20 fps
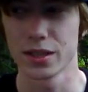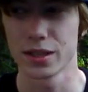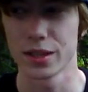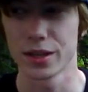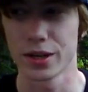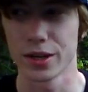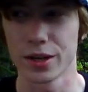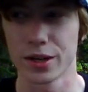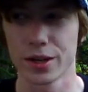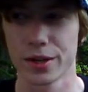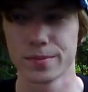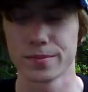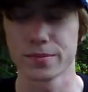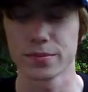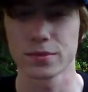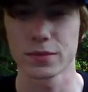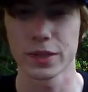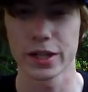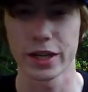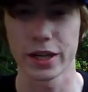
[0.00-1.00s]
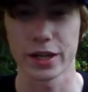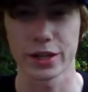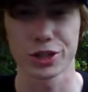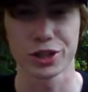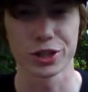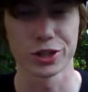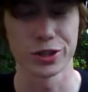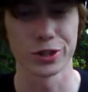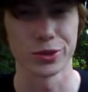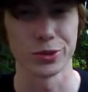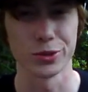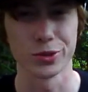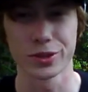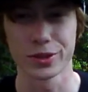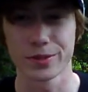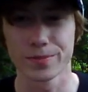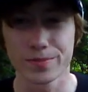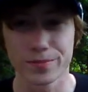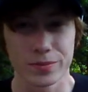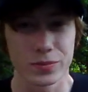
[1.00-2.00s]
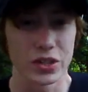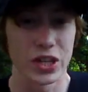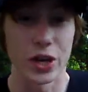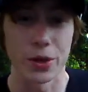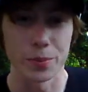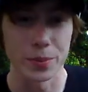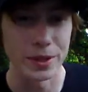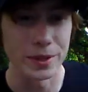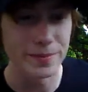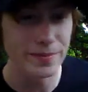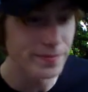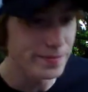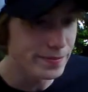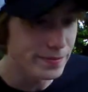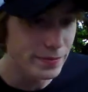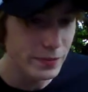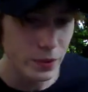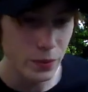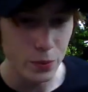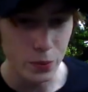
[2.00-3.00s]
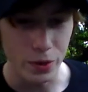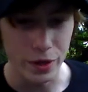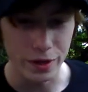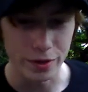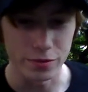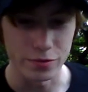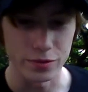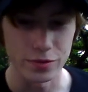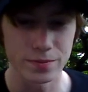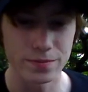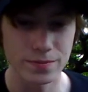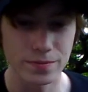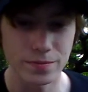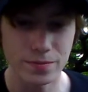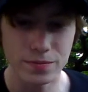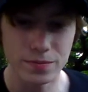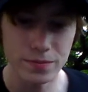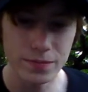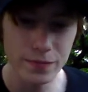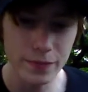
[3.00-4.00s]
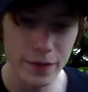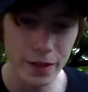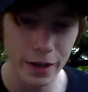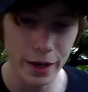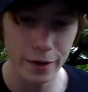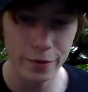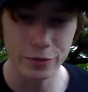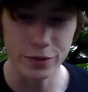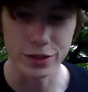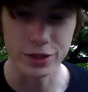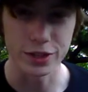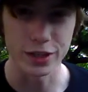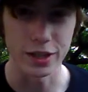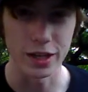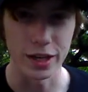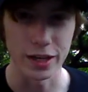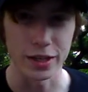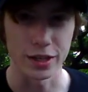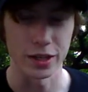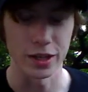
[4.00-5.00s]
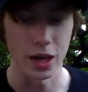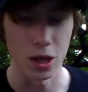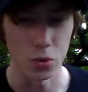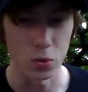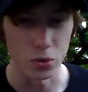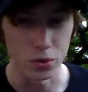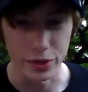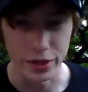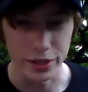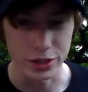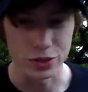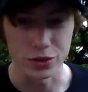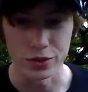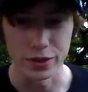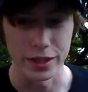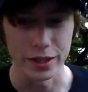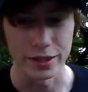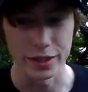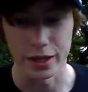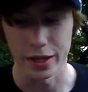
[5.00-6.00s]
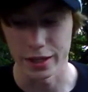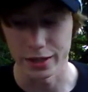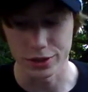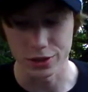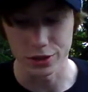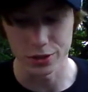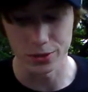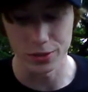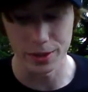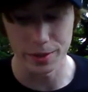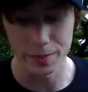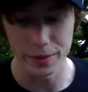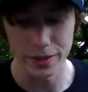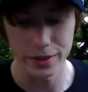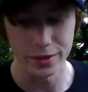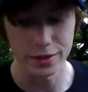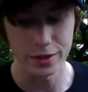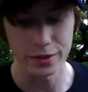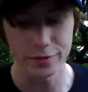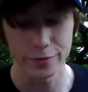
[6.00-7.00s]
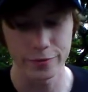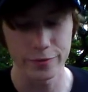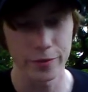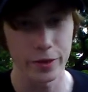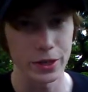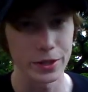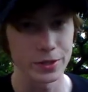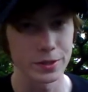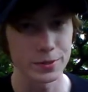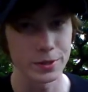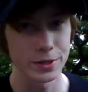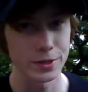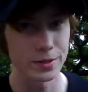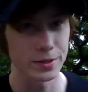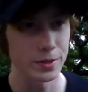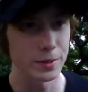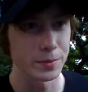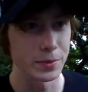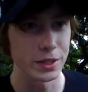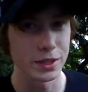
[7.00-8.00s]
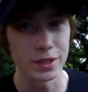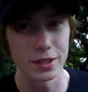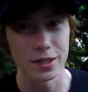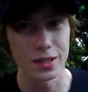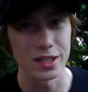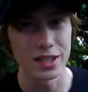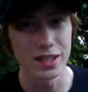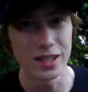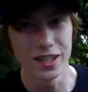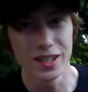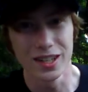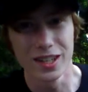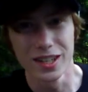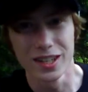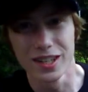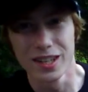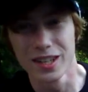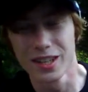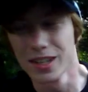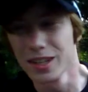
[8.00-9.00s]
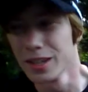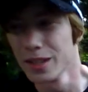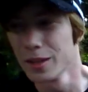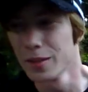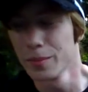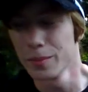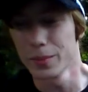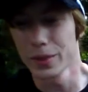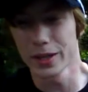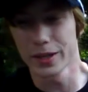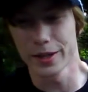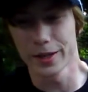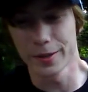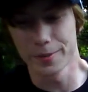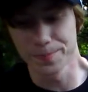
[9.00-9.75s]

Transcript: Yeah, sure, dude. Tell me, whatever. I have to sit like an hour next to that guy, so I better not fight immediately. But